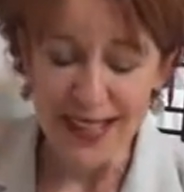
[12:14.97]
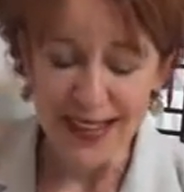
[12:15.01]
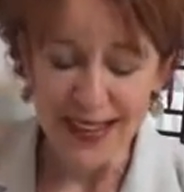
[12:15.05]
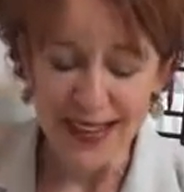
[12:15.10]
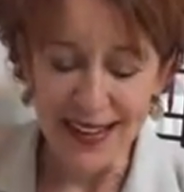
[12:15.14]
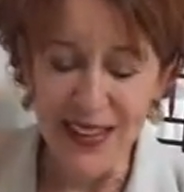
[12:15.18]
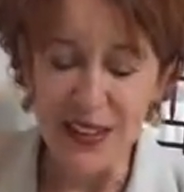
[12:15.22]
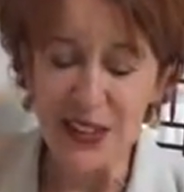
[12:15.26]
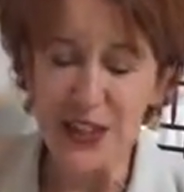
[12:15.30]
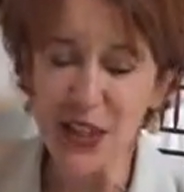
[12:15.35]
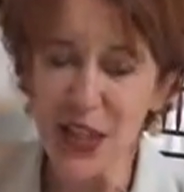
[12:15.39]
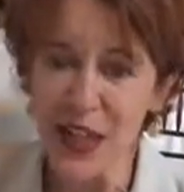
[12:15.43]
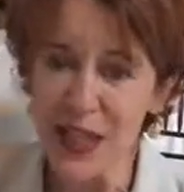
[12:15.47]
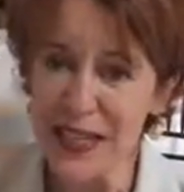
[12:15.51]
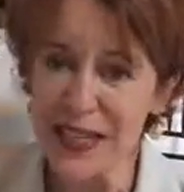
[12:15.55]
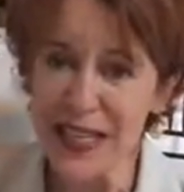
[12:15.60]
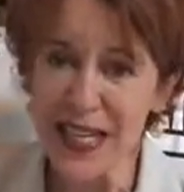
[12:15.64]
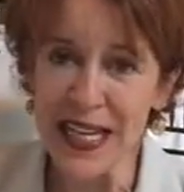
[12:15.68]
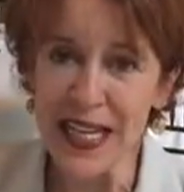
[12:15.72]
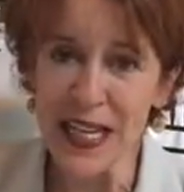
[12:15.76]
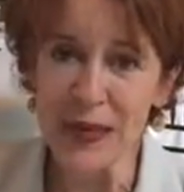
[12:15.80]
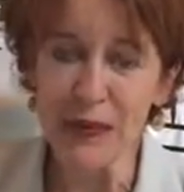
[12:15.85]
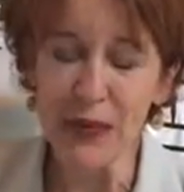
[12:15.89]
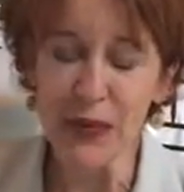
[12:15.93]
uh, John
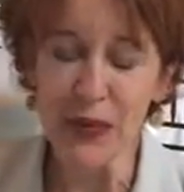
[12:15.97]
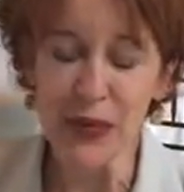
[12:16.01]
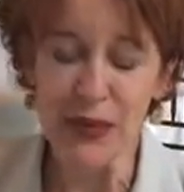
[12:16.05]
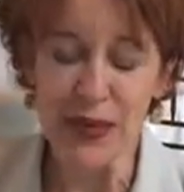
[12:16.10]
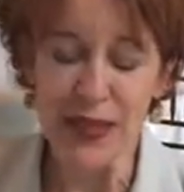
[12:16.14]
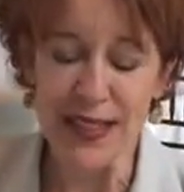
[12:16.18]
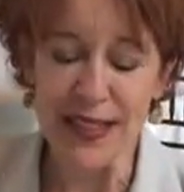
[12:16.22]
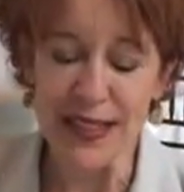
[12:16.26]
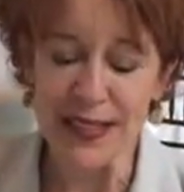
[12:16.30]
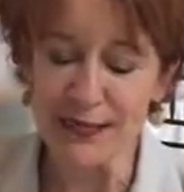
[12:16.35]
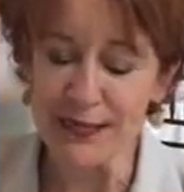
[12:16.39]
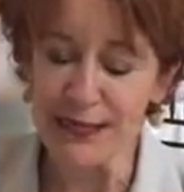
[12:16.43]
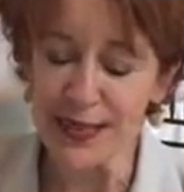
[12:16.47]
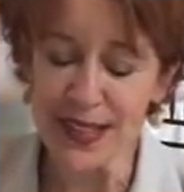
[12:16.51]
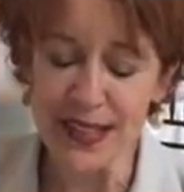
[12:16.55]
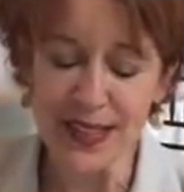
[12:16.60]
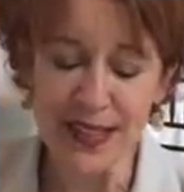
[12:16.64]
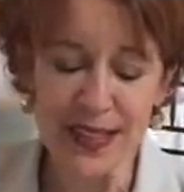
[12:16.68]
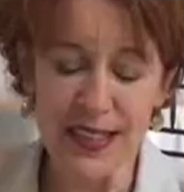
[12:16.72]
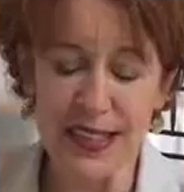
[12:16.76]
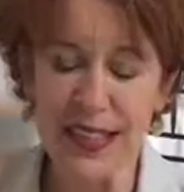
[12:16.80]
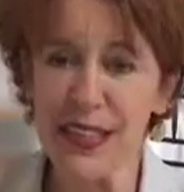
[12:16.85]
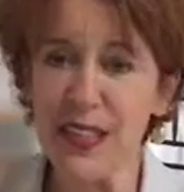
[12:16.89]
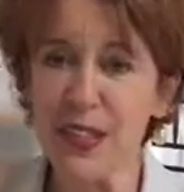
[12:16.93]
Campbell, uh,
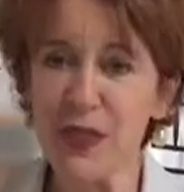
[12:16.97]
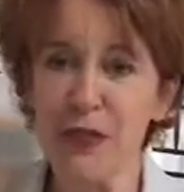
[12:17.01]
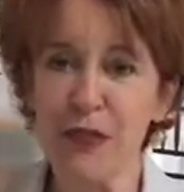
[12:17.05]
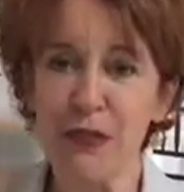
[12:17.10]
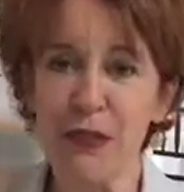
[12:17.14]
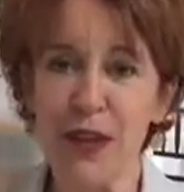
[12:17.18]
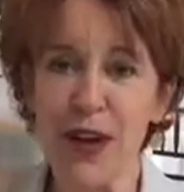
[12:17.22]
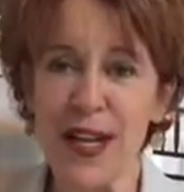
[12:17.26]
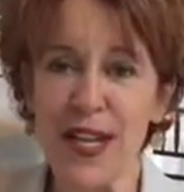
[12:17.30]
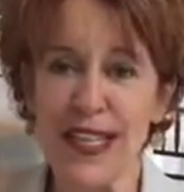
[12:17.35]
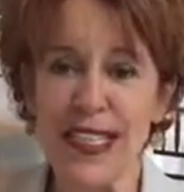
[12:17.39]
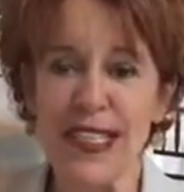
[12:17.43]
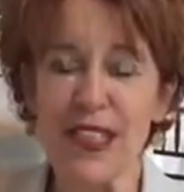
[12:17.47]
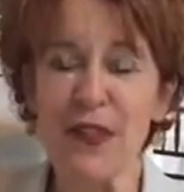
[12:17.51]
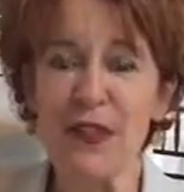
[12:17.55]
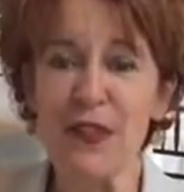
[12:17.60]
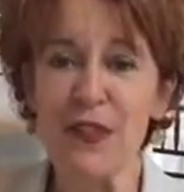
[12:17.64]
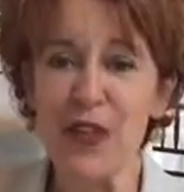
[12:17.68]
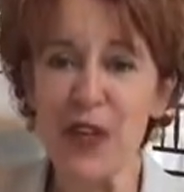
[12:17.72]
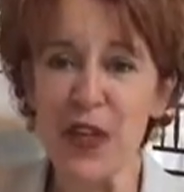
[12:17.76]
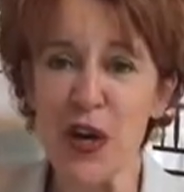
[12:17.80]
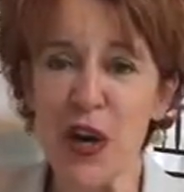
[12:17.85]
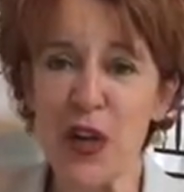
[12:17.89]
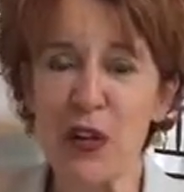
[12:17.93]
still a dear friend, he's a
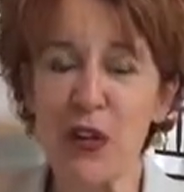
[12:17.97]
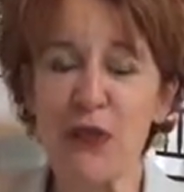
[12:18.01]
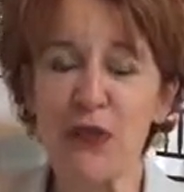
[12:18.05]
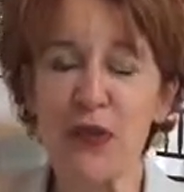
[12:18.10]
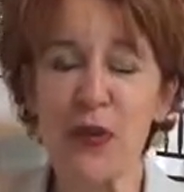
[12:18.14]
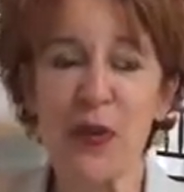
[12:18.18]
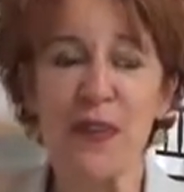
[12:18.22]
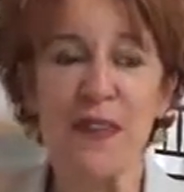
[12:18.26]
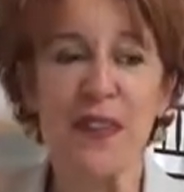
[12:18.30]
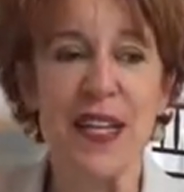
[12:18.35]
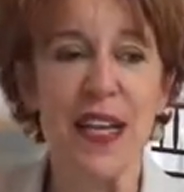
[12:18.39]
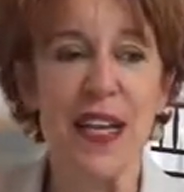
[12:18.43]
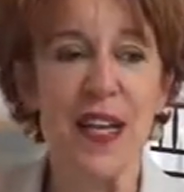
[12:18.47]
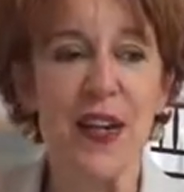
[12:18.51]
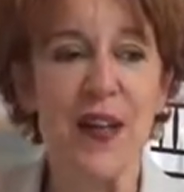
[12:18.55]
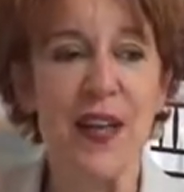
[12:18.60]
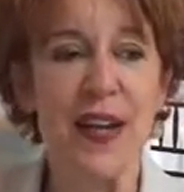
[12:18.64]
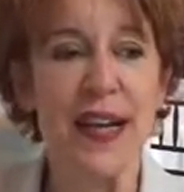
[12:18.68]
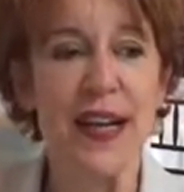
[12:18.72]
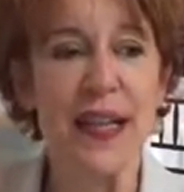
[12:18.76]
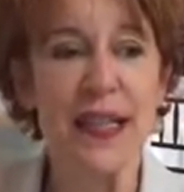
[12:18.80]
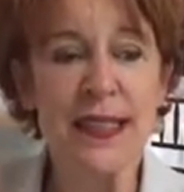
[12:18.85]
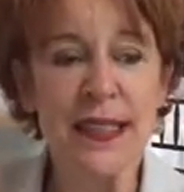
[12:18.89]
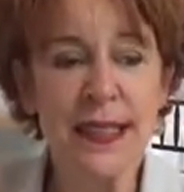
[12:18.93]
photographer in the
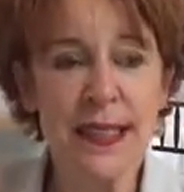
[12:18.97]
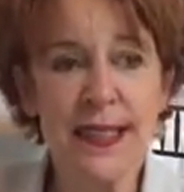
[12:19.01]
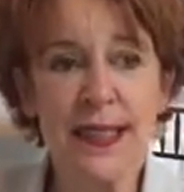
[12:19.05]
area.